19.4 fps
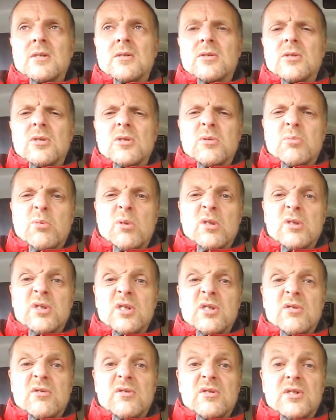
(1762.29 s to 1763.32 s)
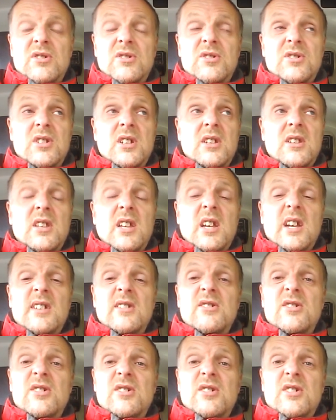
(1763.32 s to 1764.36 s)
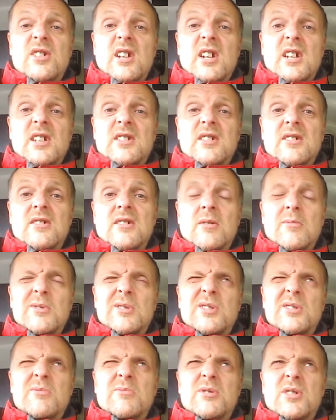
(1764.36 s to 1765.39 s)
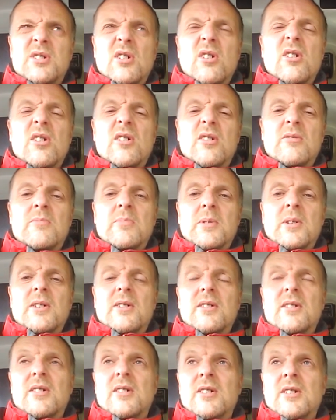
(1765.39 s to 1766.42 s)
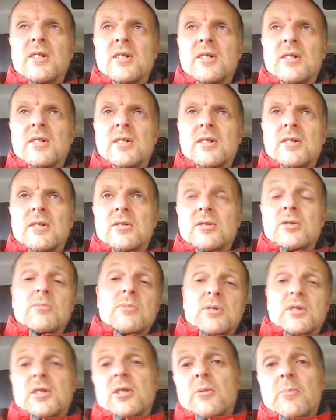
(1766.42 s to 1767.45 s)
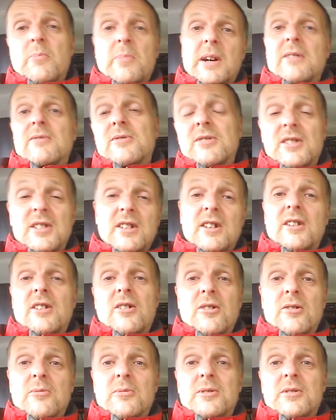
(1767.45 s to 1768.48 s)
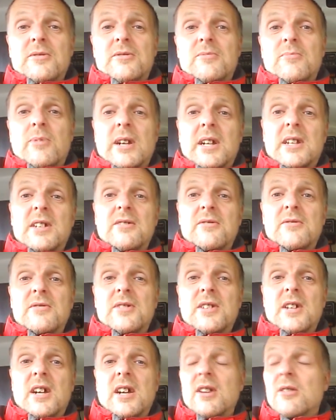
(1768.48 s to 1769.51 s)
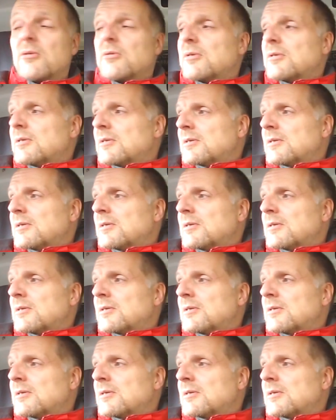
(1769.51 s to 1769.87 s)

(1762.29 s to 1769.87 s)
just watching her and just seeing the energy she had. I mean, she was tired, but she was still bouncing along with her, wagging her tail.